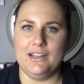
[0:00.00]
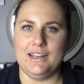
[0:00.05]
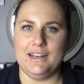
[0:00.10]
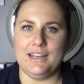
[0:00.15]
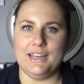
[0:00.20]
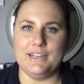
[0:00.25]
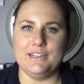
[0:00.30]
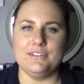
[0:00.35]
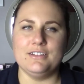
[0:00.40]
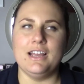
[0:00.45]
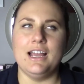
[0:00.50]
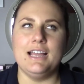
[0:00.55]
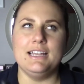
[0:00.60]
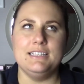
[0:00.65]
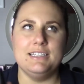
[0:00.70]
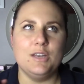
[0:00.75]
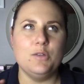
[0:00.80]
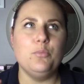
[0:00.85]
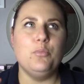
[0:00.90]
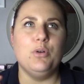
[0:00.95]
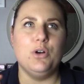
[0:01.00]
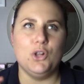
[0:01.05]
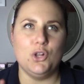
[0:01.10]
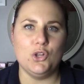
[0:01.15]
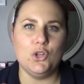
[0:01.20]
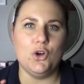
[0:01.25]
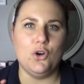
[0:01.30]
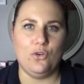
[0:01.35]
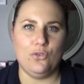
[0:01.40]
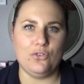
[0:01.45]
And I, I did
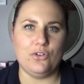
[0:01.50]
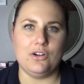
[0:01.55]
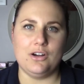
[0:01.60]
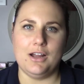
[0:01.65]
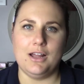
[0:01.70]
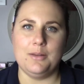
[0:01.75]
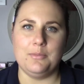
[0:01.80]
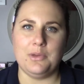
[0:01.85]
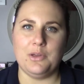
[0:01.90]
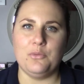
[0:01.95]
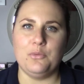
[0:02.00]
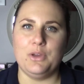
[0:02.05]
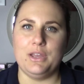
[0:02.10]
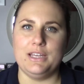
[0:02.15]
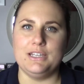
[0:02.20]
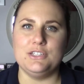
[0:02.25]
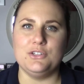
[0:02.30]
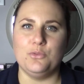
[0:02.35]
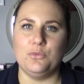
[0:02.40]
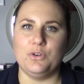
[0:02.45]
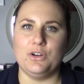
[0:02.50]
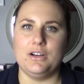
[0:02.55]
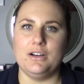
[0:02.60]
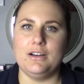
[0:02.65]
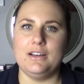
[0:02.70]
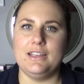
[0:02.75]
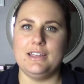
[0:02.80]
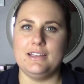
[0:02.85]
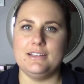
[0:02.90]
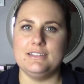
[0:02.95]
pull over on my way to
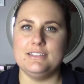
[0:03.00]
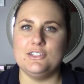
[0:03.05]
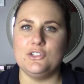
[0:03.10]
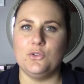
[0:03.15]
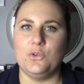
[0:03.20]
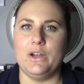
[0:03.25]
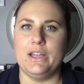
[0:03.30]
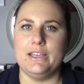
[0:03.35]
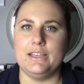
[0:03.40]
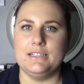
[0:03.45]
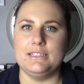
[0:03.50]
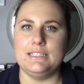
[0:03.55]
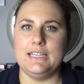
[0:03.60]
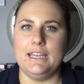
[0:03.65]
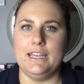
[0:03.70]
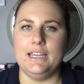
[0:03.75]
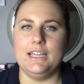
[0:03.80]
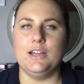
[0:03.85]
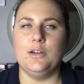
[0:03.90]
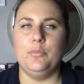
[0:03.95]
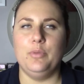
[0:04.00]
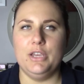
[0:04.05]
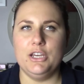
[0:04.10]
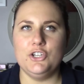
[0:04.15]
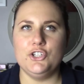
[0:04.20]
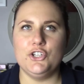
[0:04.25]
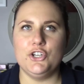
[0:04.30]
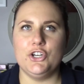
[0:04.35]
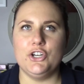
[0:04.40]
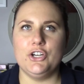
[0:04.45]
work so I could take a
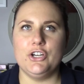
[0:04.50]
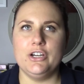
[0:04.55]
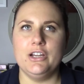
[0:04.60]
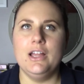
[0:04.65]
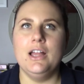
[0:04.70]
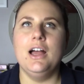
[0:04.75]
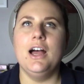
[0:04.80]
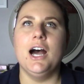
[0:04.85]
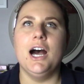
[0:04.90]
picture